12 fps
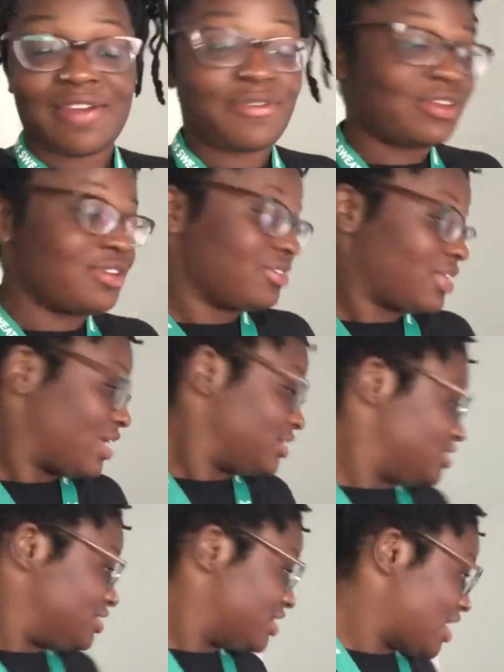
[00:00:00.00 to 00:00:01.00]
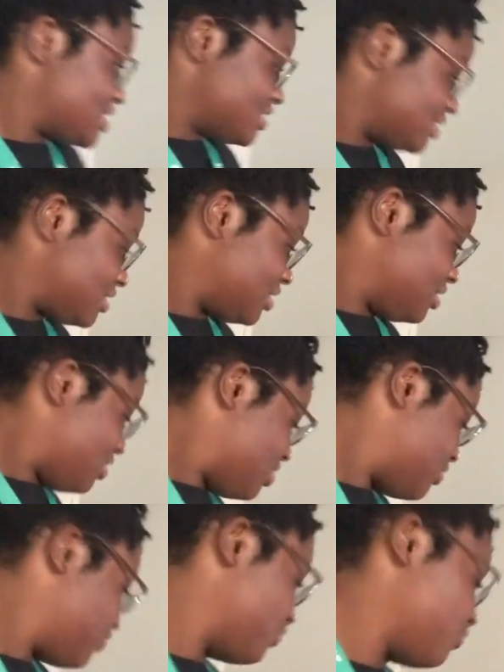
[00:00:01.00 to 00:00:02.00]
that real like jazzy
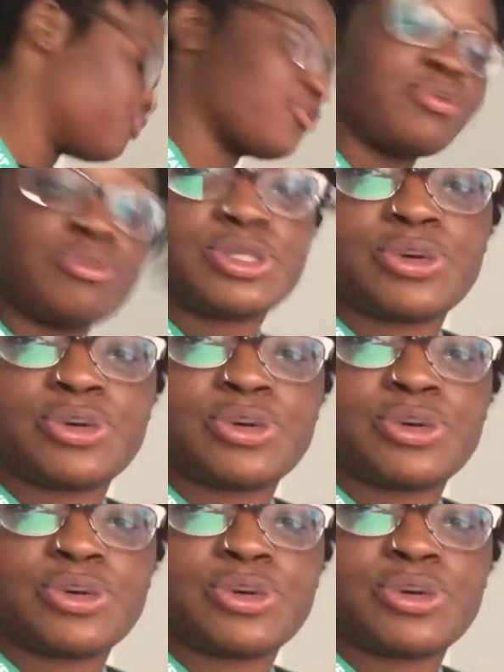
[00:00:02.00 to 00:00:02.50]
room